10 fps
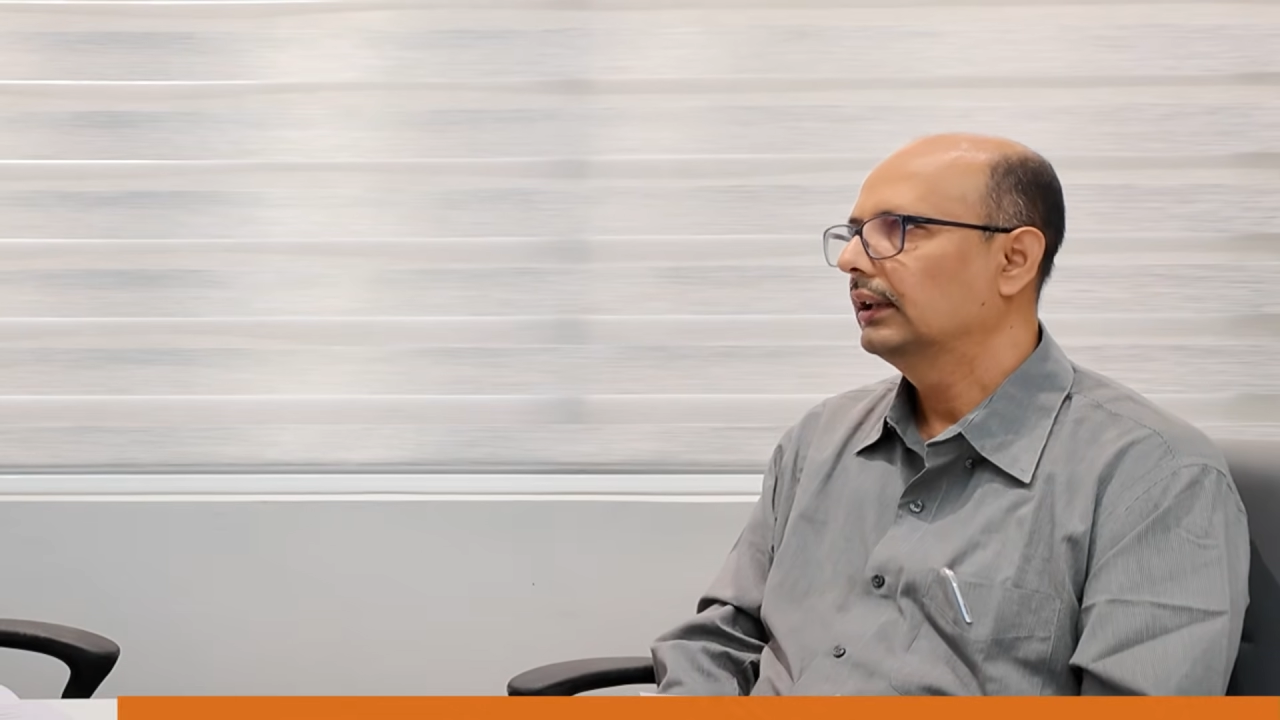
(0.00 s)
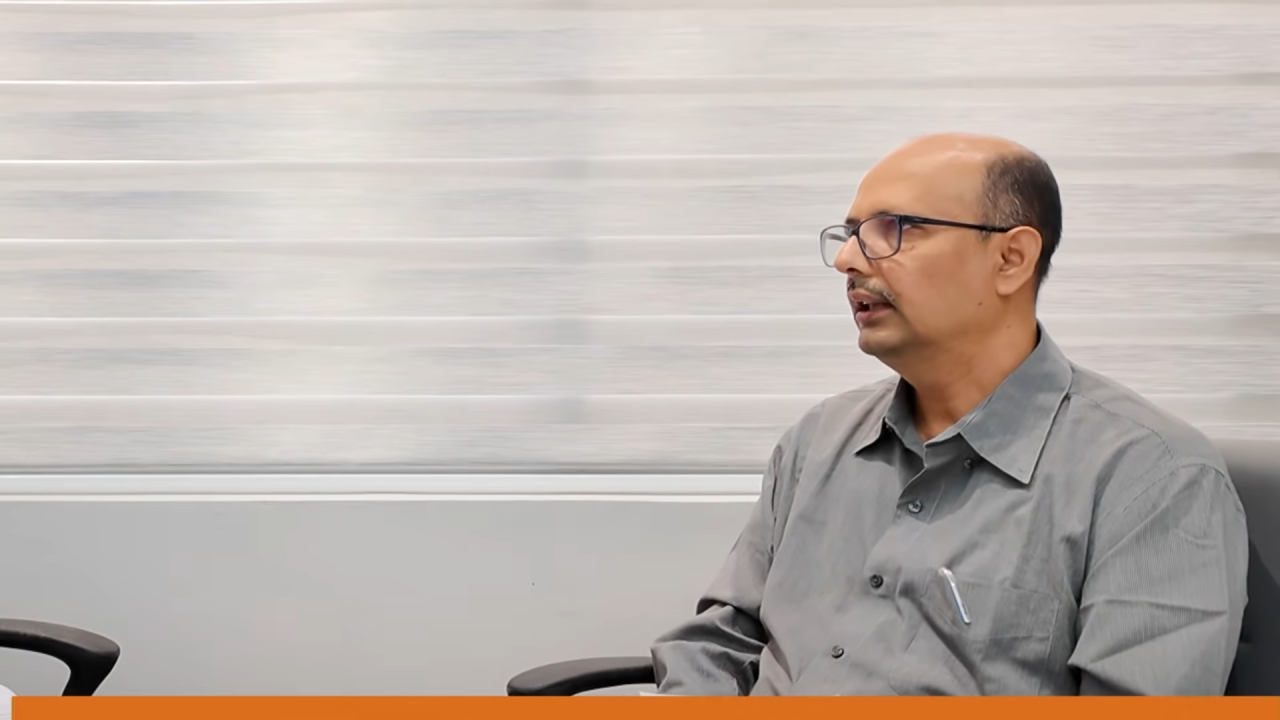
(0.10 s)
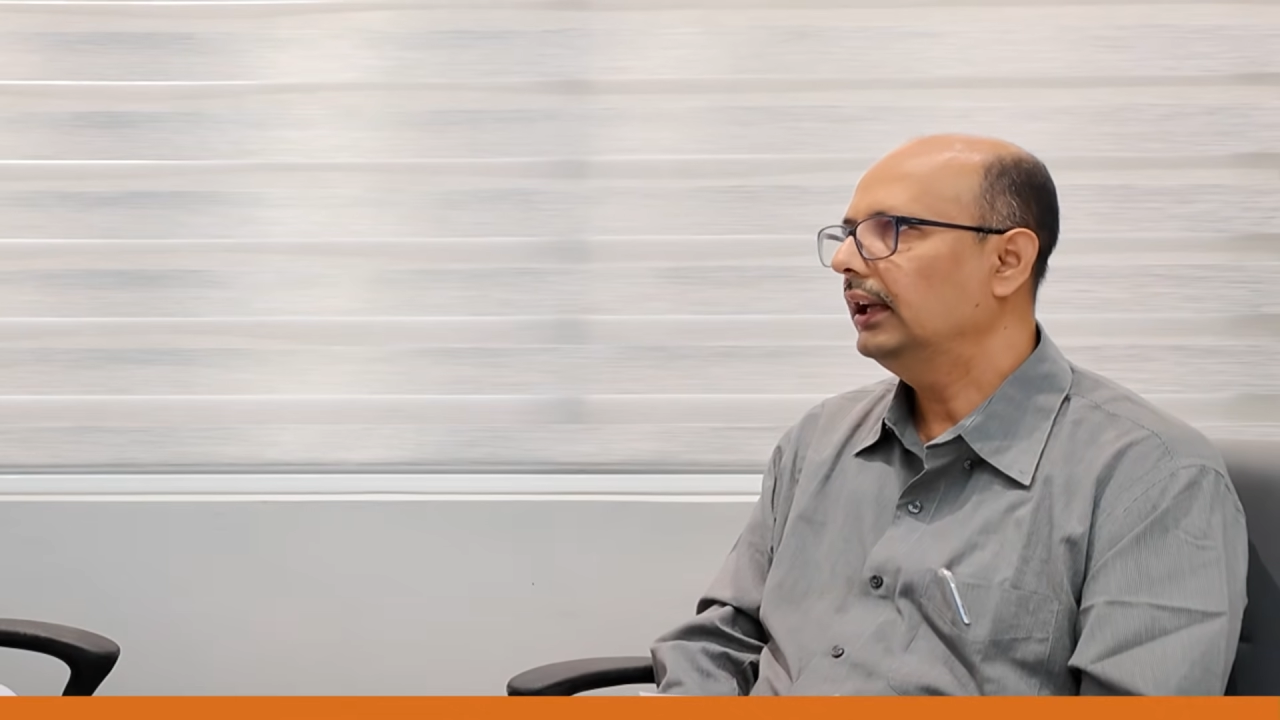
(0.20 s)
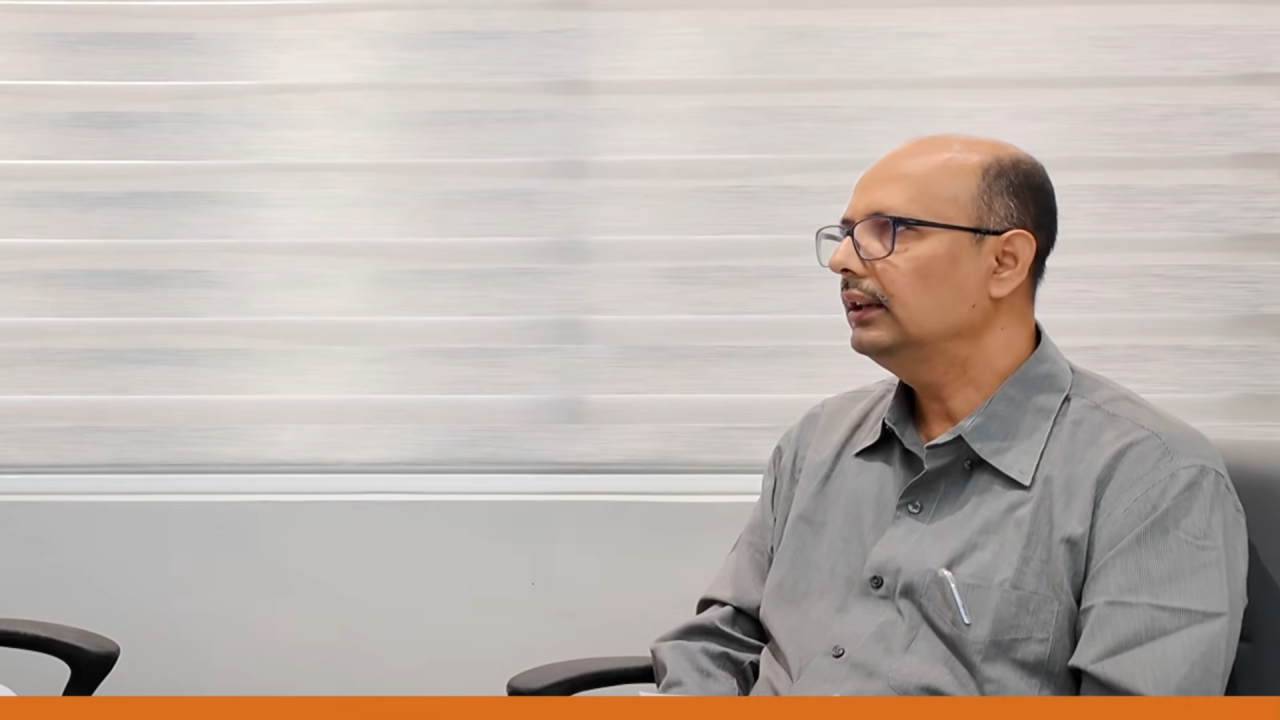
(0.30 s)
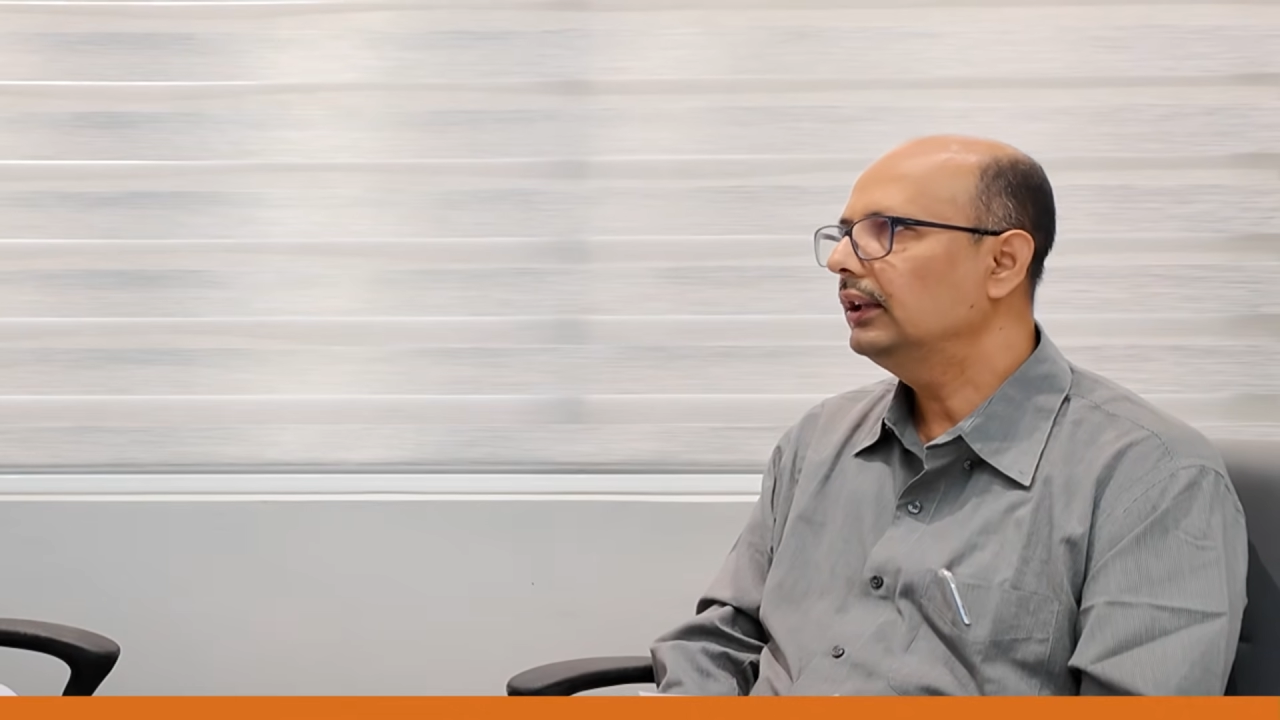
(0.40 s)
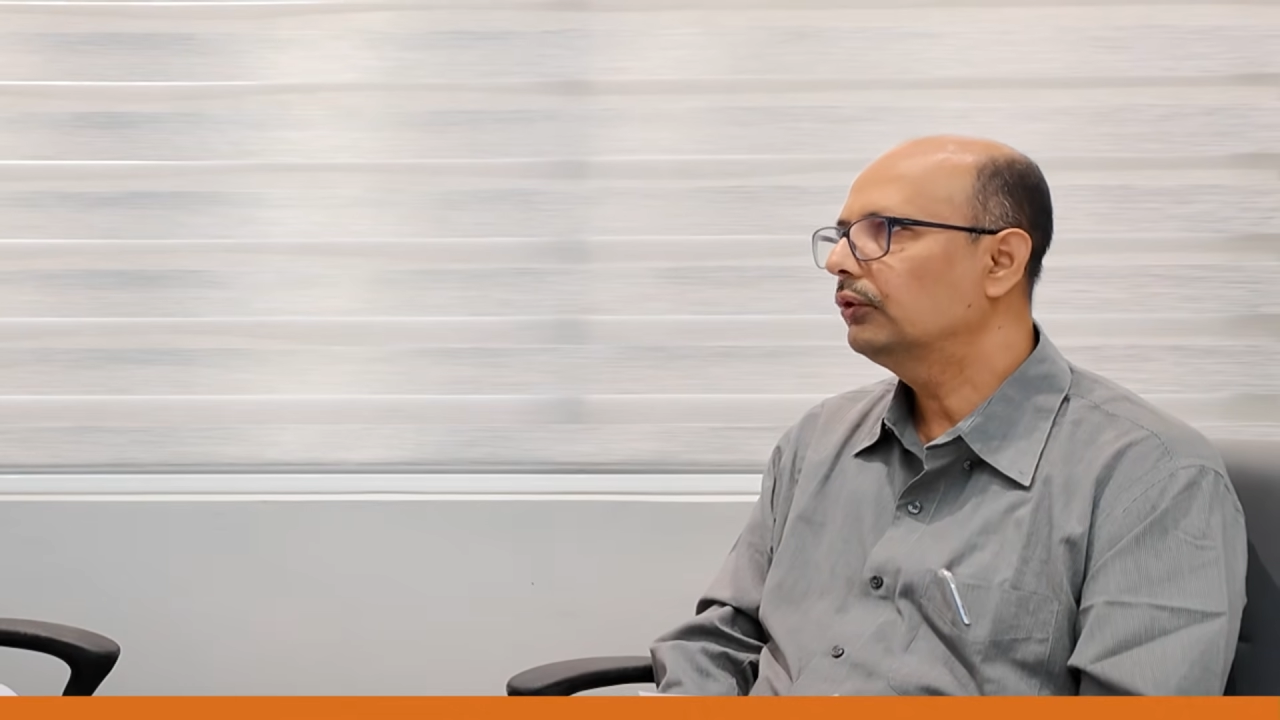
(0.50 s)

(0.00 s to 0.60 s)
then the